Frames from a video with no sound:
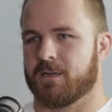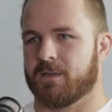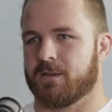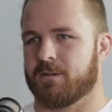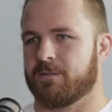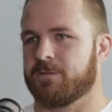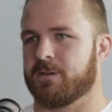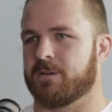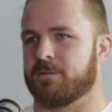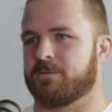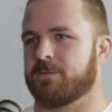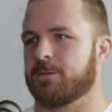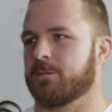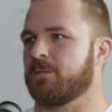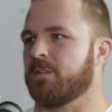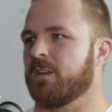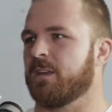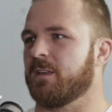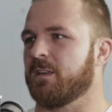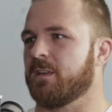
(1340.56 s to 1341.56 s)

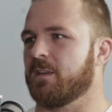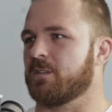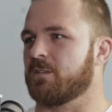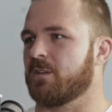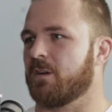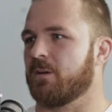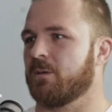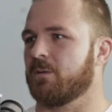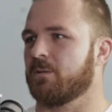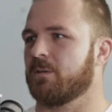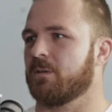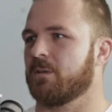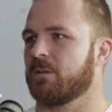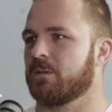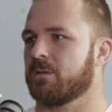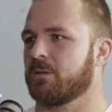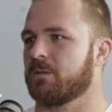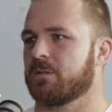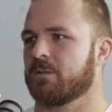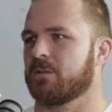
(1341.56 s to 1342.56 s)
15 years old,
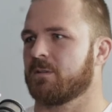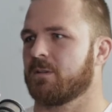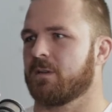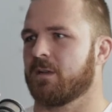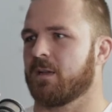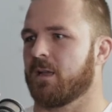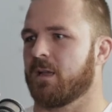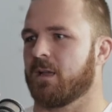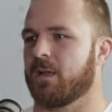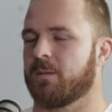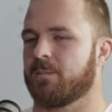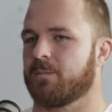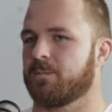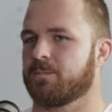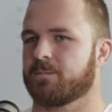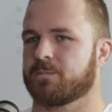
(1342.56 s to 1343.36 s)
a